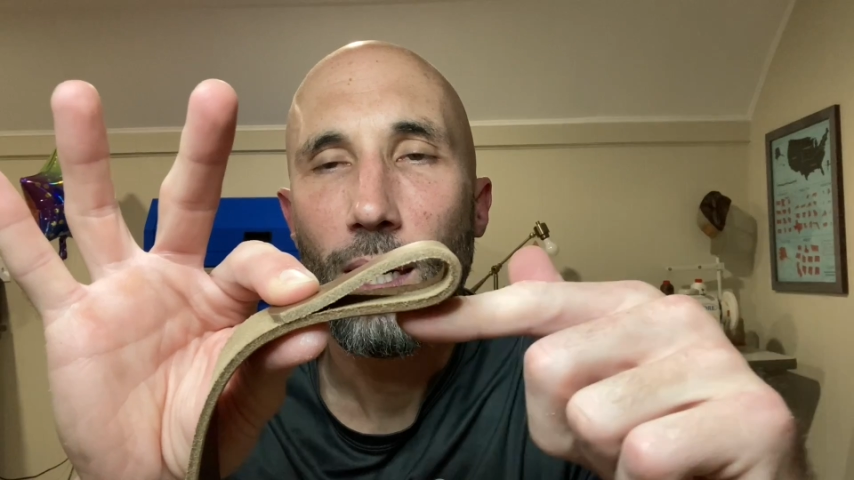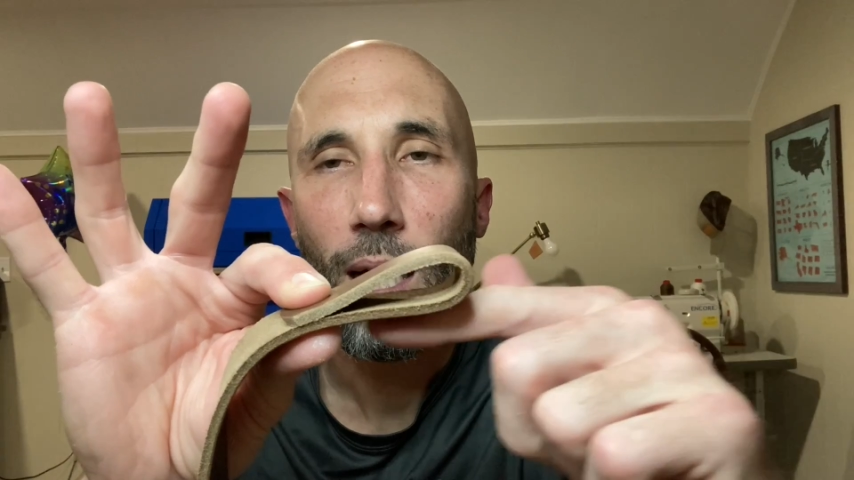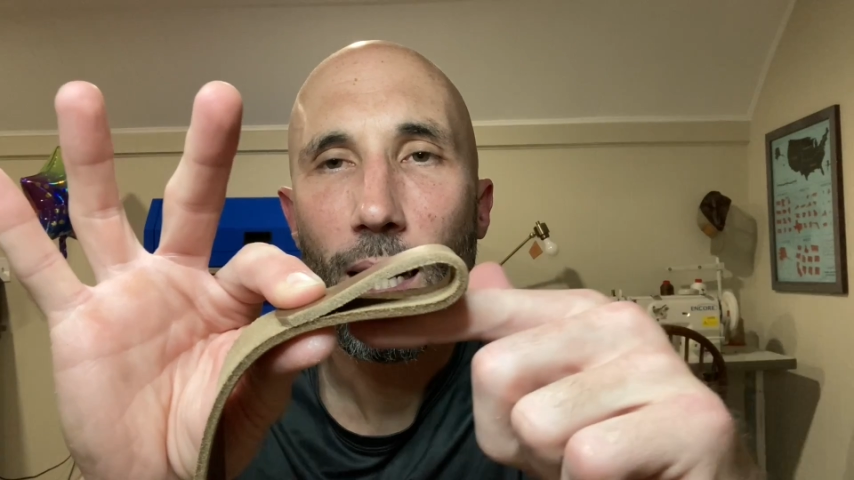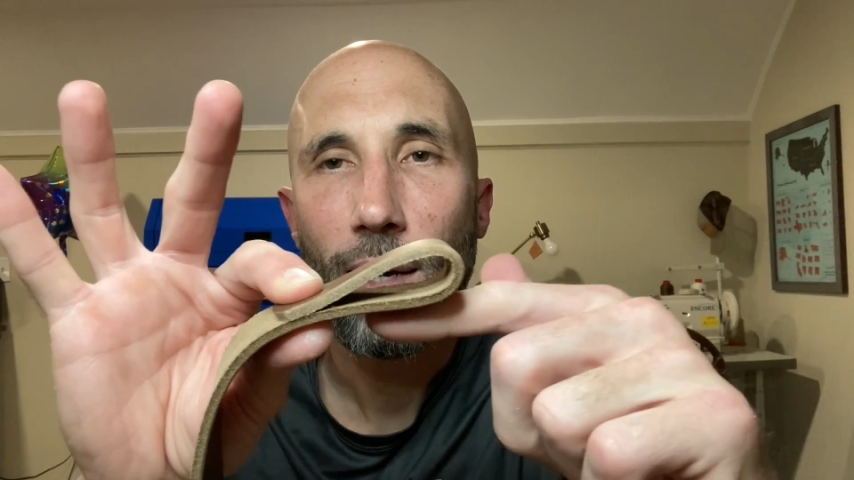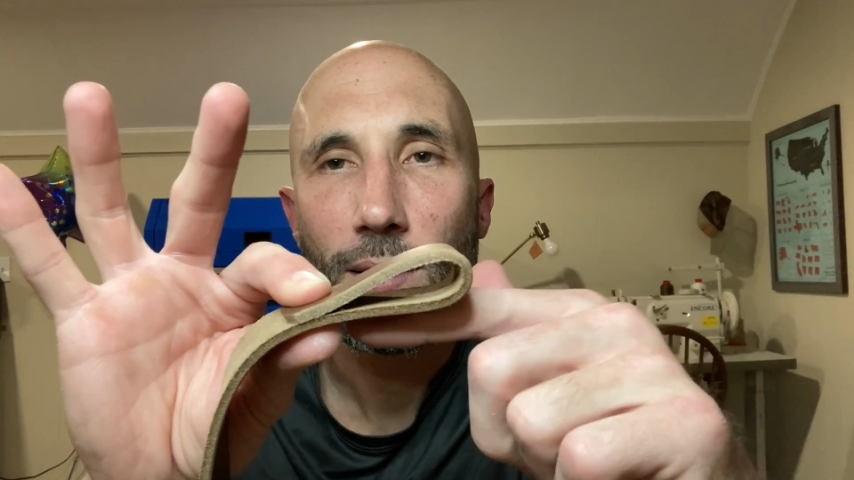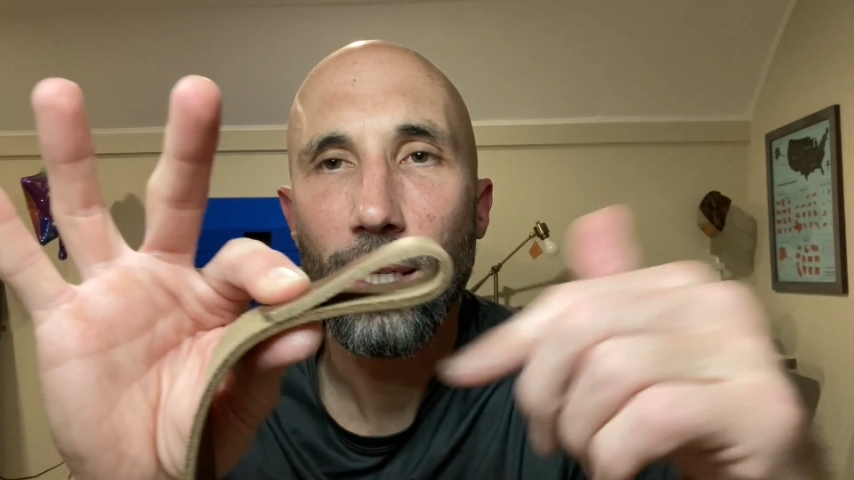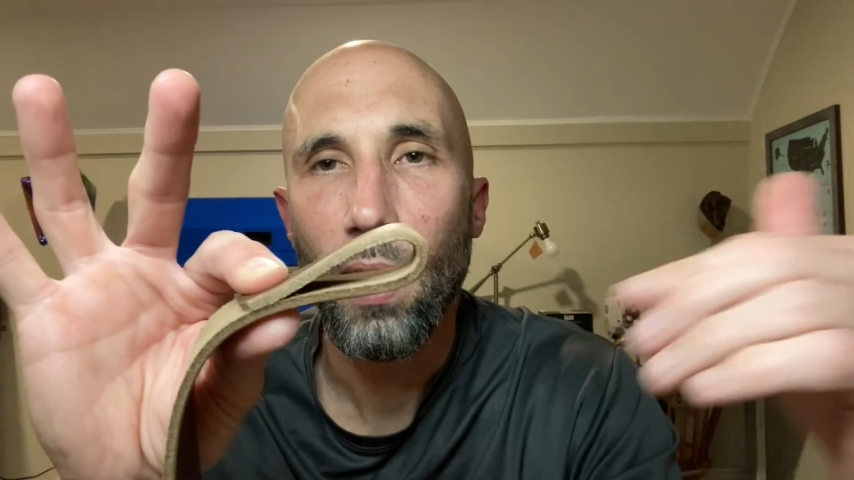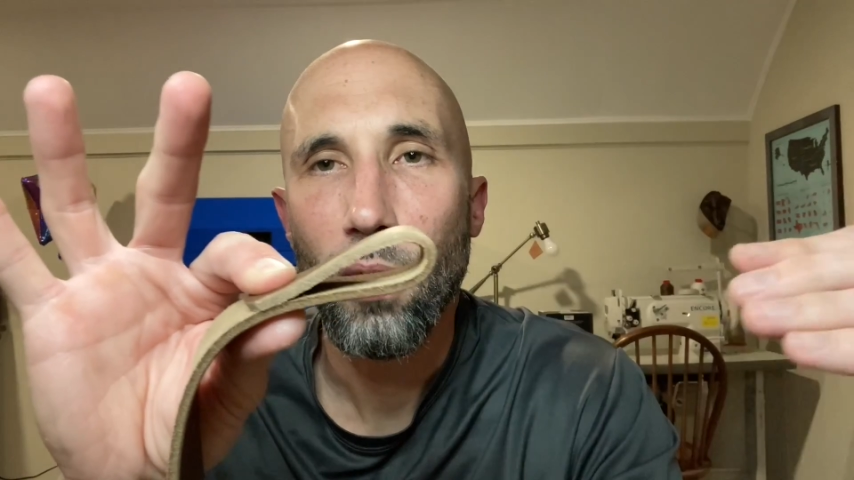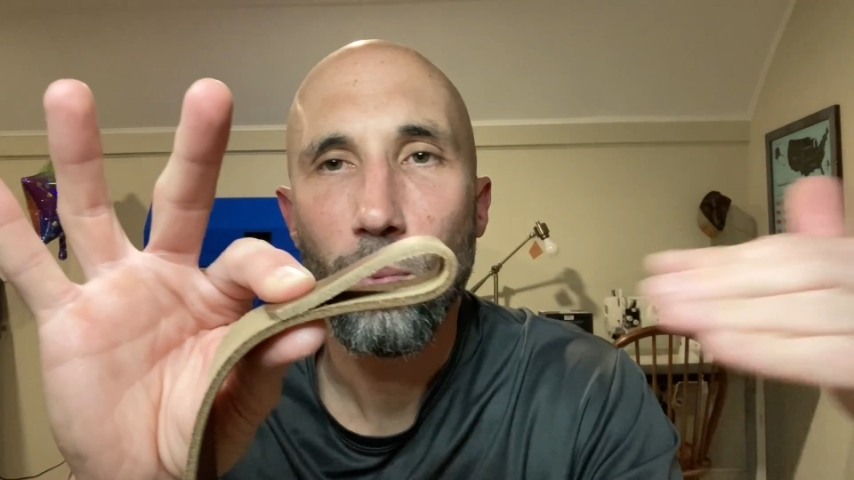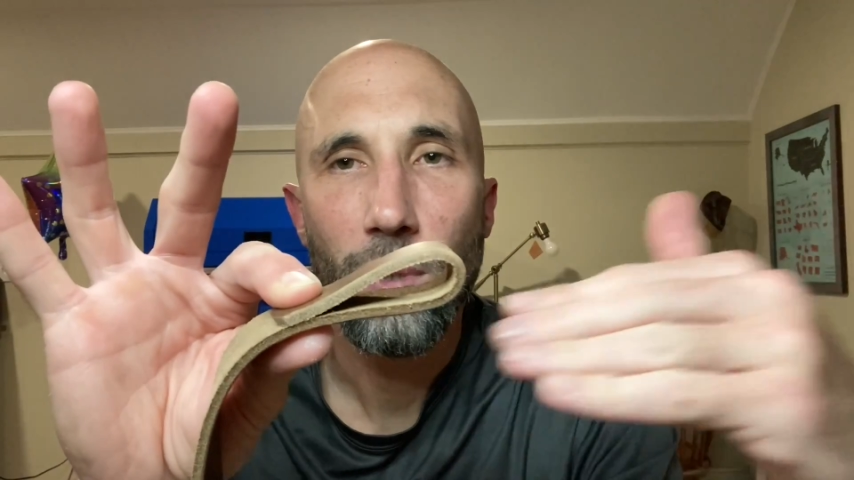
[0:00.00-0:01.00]
to
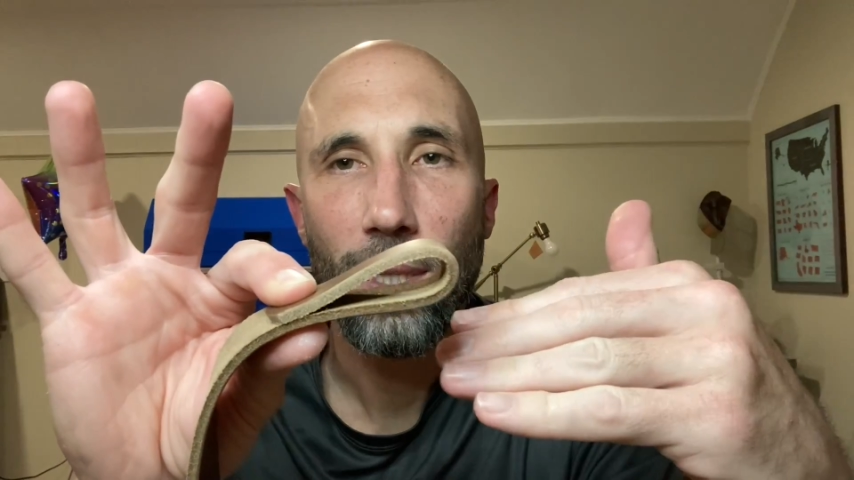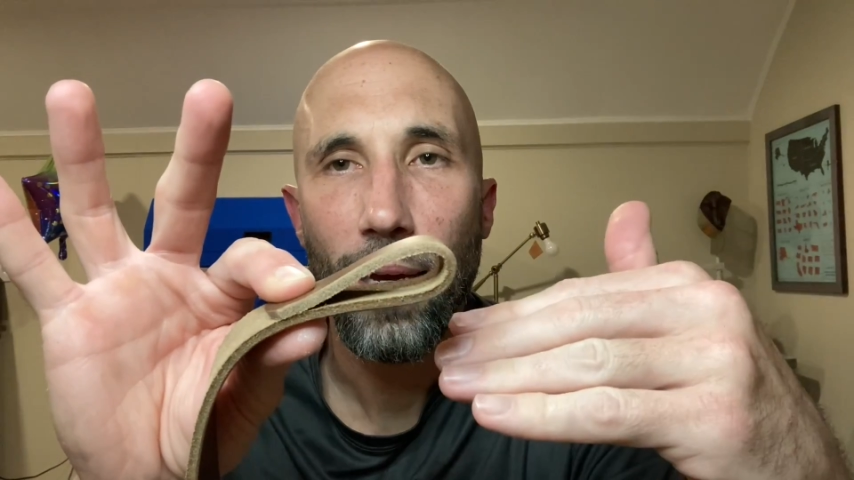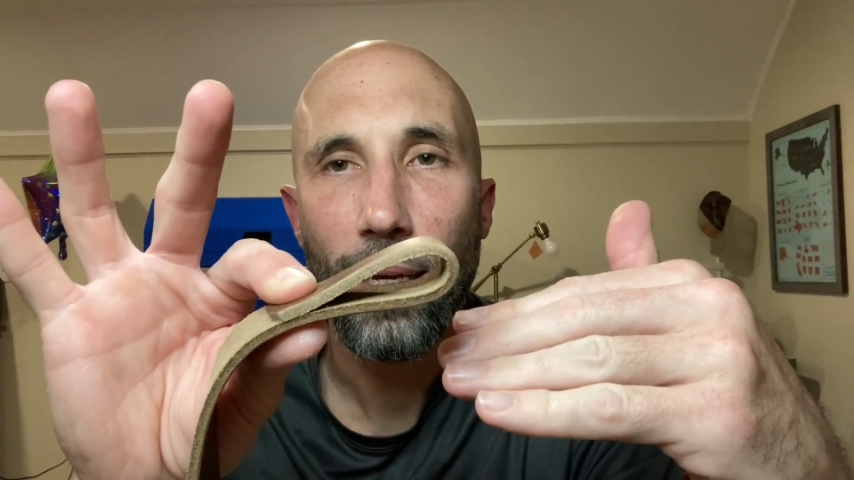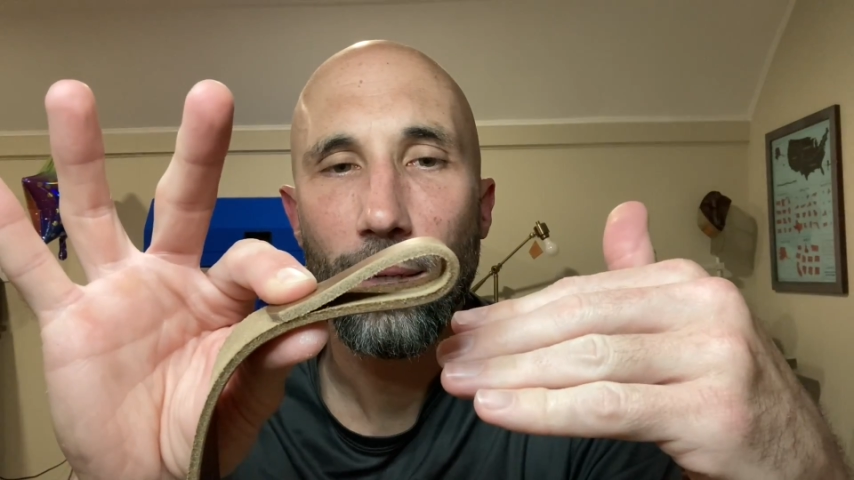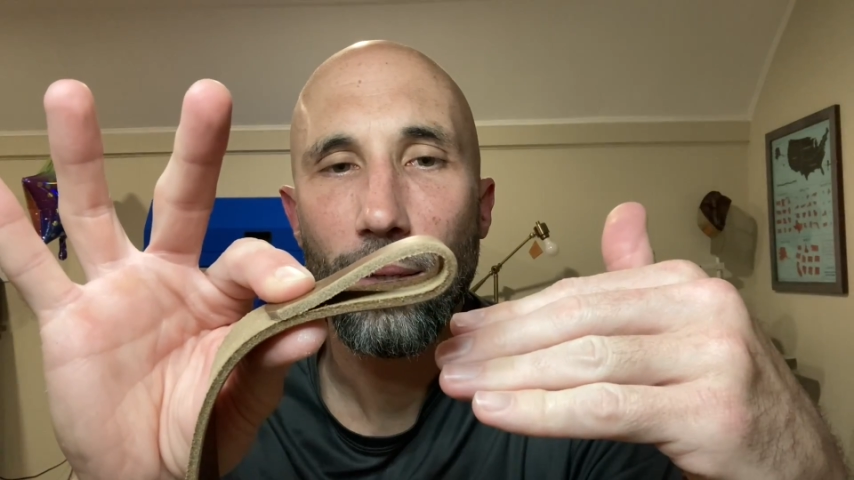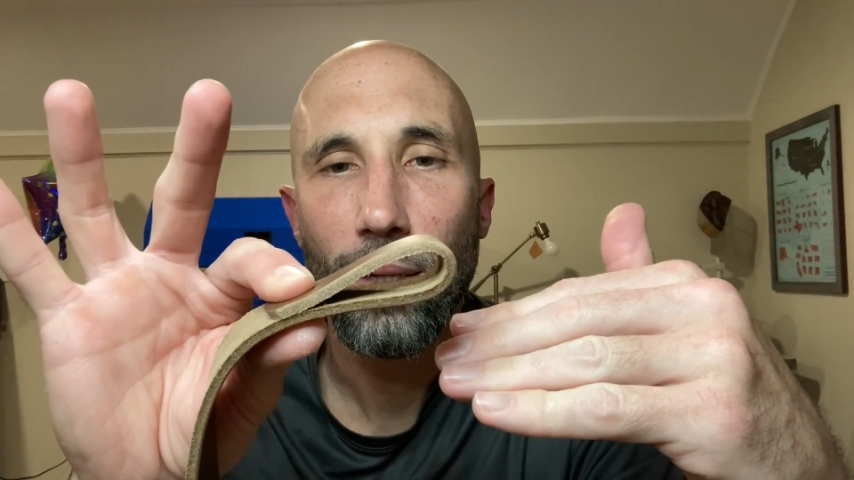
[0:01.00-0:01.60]
help with that,